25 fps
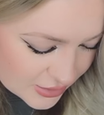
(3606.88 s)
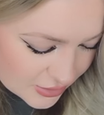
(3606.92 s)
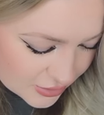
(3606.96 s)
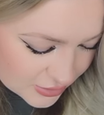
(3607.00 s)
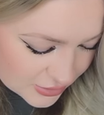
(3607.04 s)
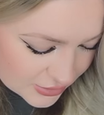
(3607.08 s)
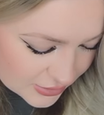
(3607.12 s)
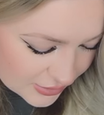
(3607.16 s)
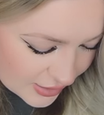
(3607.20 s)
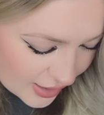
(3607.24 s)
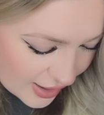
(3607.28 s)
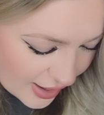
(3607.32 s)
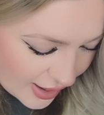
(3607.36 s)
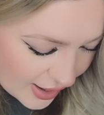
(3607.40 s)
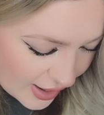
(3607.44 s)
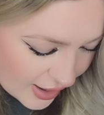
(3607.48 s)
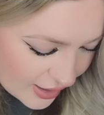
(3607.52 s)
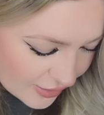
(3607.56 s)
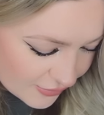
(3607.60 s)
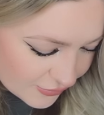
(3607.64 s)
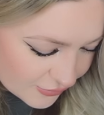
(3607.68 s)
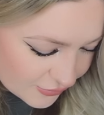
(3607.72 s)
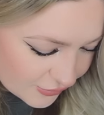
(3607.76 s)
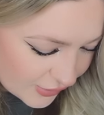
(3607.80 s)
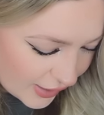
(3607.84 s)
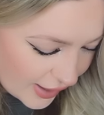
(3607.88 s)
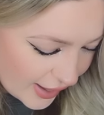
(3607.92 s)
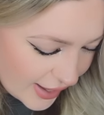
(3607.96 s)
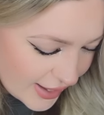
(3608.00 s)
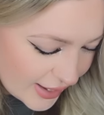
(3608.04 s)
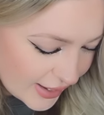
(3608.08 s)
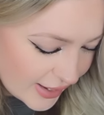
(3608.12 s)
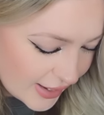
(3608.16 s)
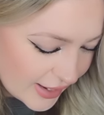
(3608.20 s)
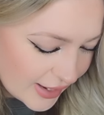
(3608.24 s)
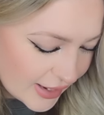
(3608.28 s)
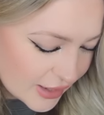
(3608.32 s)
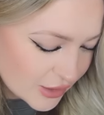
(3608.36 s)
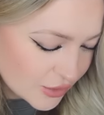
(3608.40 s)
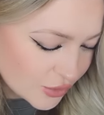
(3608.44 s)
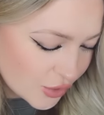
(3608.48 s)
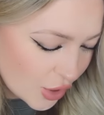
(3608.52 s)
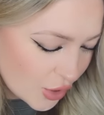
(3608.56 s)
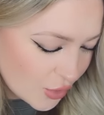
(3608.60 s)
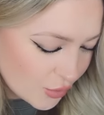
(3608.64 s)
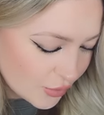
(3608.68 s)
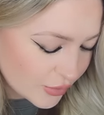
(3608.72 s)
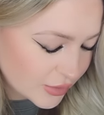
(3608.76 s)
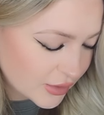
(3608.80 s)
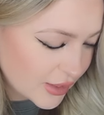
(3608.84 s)
doesn't have a
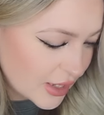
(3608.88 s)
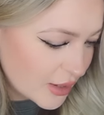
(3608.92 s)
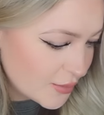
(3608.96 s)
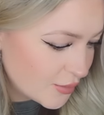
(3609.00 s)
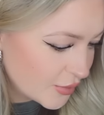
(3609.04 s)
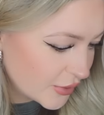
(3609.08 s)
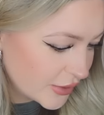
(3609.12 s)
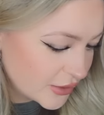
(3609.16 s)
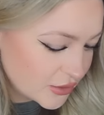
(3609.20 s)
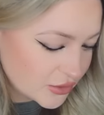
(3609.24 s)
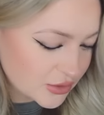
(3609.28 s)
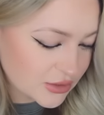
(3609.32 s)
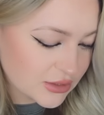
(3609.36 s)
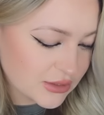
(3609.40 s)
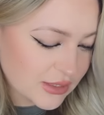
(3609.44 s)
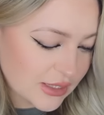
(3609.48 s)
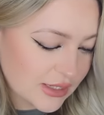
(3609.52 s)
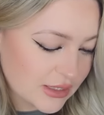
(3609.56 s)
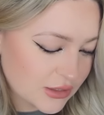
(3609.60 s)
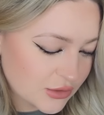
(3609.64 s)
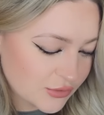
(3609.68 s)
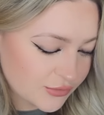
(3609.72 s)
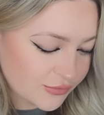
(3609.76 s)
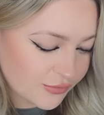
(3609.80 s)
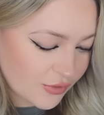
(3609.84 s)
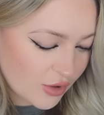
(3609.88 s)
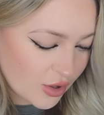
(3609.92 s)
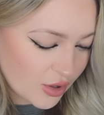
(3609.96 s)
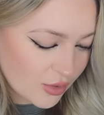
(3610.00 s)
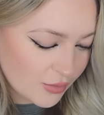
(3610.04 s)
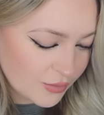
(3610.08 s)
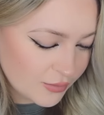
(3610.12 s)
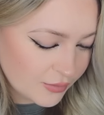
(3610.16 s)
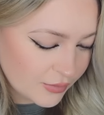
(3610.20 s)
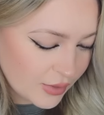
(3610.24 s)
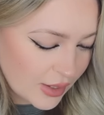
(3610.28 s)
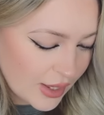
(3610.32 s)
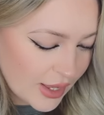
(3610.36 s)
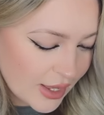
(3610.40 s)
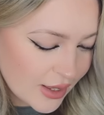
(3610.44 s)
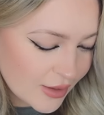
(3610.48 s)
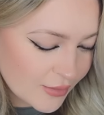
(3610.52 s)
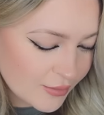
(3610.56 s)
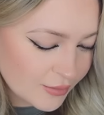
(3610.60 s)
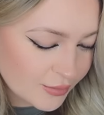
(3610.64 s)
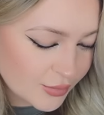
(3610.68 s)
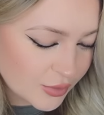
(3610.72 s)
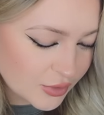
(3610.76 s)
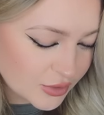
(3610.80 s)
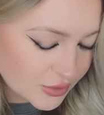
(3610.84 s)
note with it, but it does say it's from
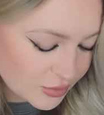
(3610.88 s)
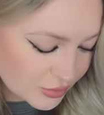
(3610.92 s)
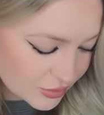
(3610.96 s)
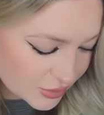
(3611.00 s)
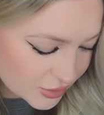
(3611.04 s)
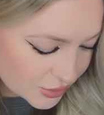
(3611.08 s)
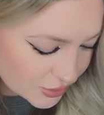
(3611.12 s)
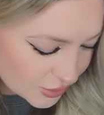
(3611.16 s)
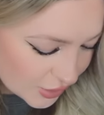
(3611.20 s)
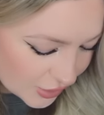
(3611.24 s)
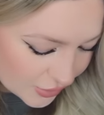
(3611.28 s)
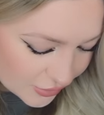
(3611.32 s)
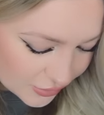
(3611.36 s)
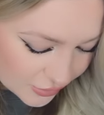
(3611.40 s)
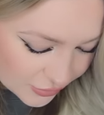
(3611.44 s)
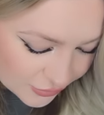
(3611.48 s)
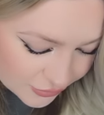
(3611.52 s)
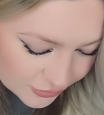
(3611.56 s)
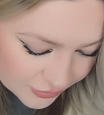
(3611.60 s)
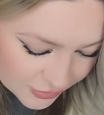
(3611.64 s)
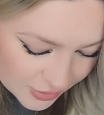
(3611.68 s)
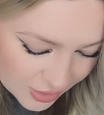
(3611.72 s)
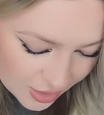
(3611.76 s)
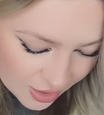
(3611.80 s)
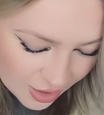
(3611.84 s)
um, Books with Soph.